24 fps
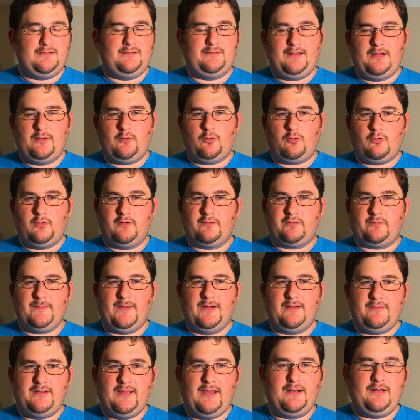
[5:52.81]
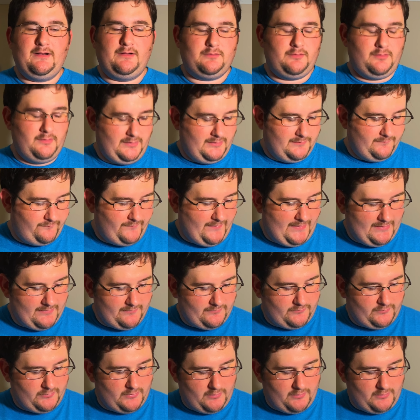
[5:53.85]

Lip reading: the dead horse about not including a fast